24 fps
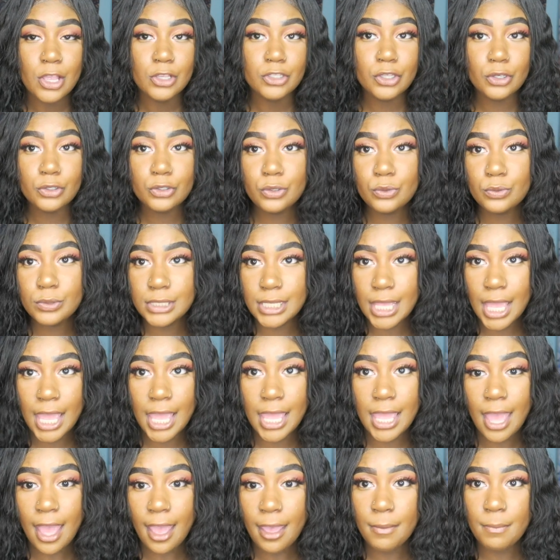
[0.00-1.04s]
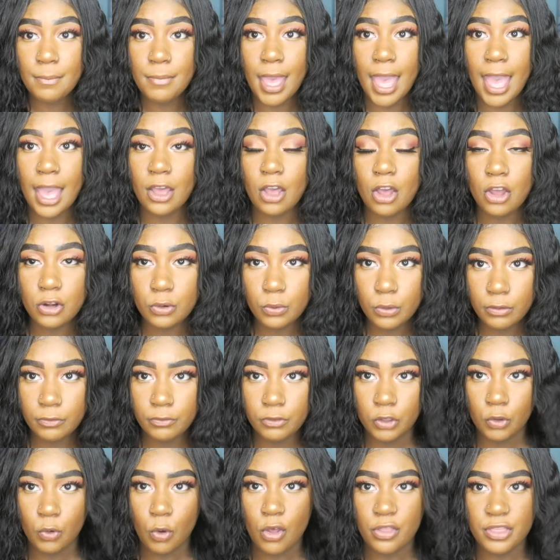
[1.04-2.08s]
So today I am back on a
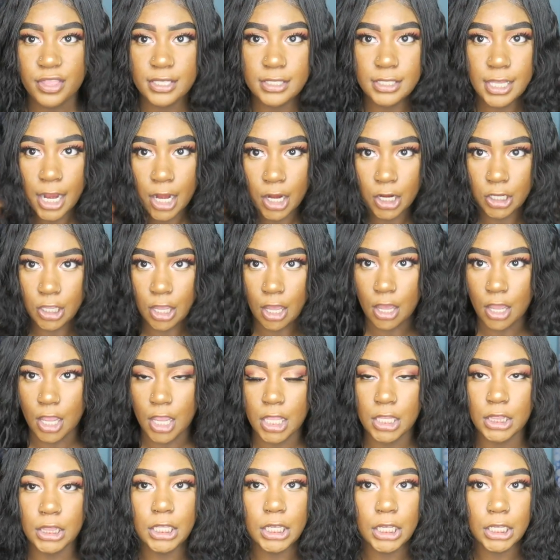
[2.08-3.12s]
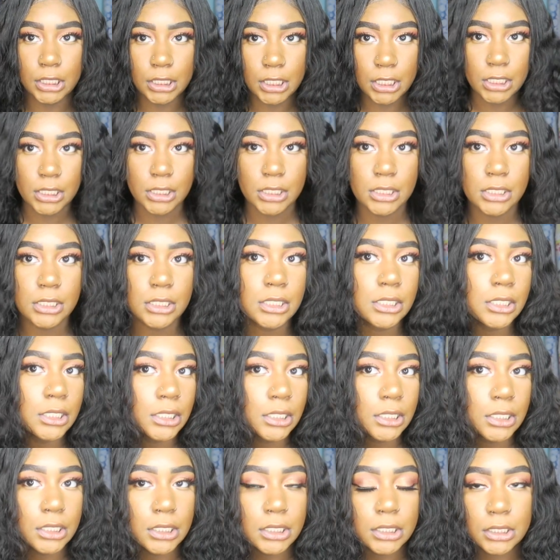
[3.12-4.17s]
review on this hair, y'all, and look at this.
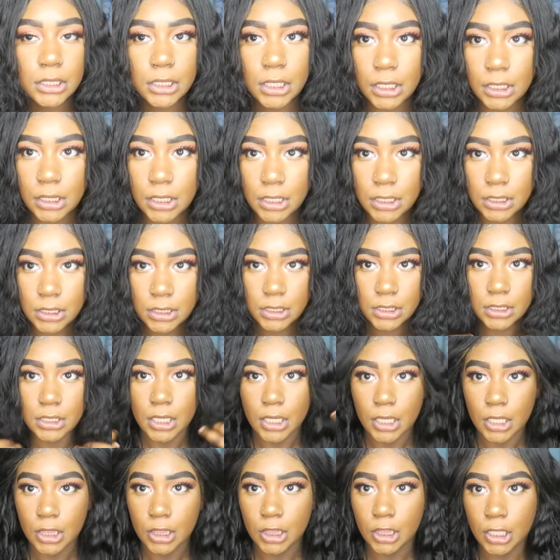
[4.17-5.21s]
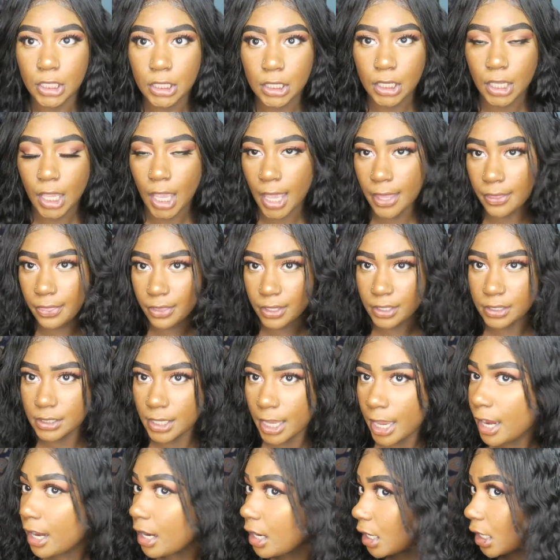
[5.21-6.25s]
Look at this. Look at this
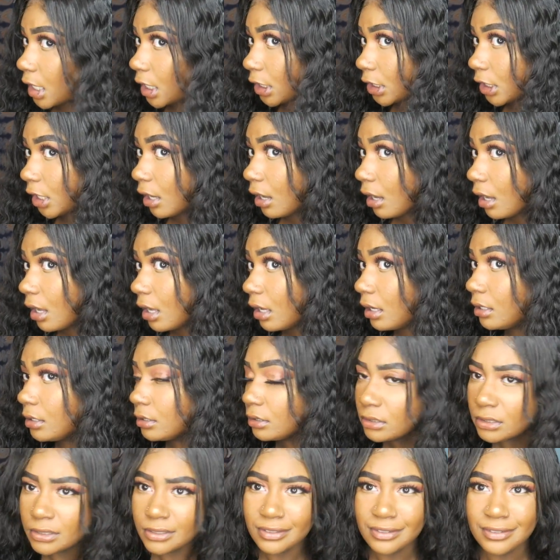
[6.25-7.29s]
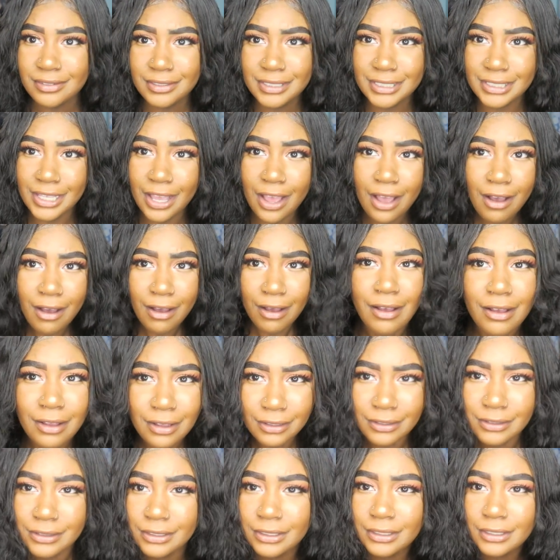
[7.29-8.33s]
hair, y'all.
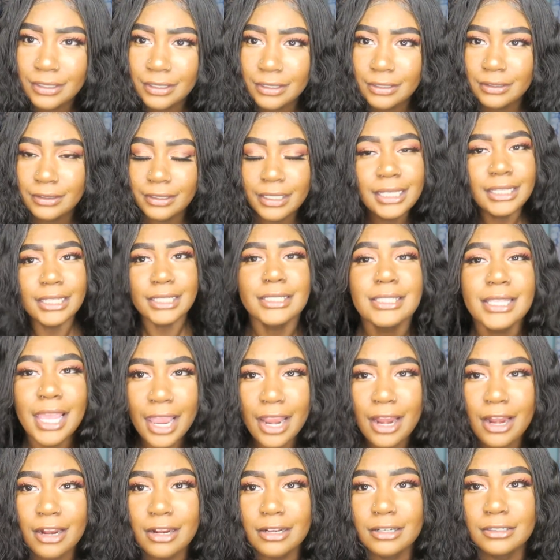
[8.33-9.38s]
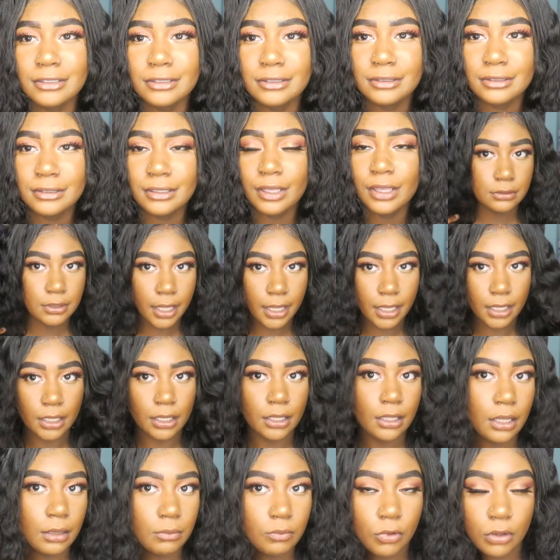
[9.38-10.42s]
Look at this hair.
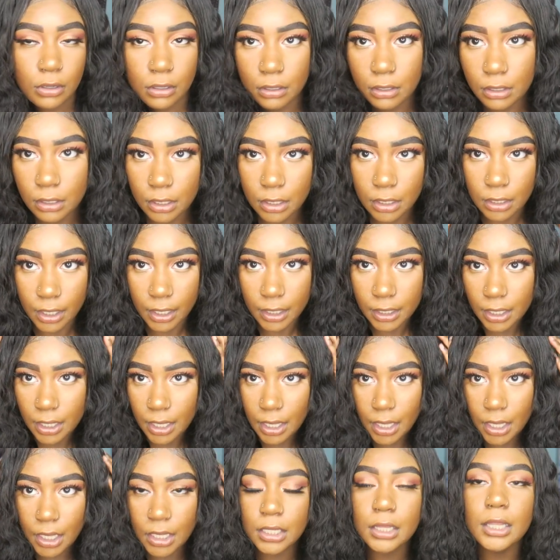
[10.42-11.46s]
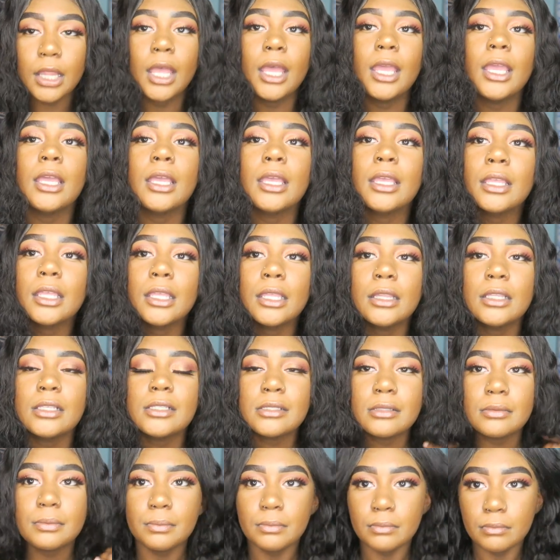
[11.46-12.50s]
Like, come on, I can't, like, and
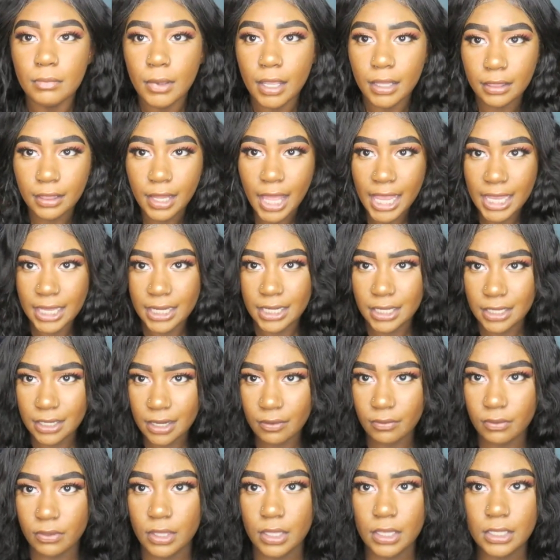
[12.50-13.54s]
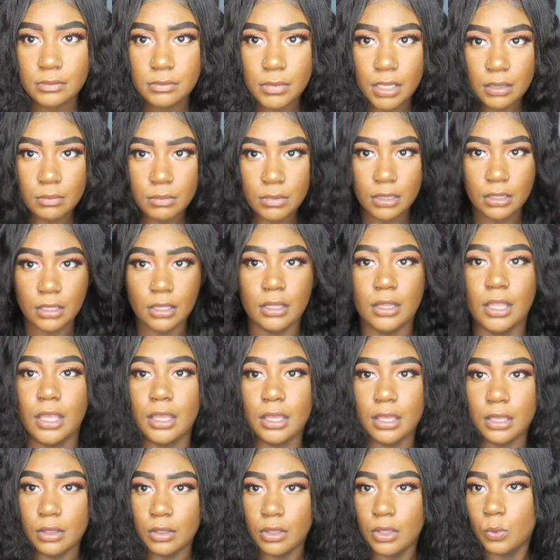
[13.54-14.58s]
this, my lighting and everything is making me look
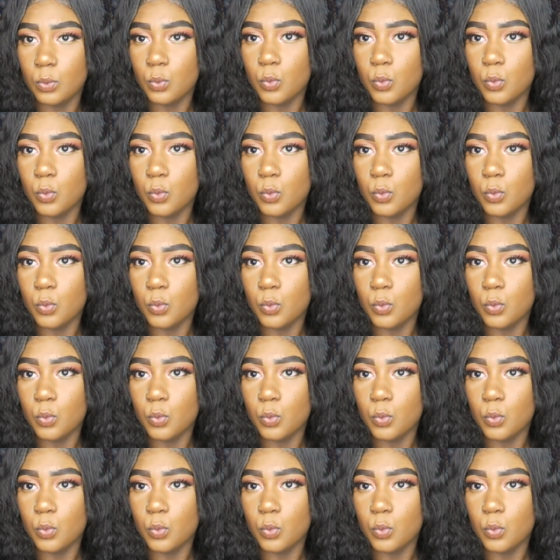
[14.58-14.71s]
like a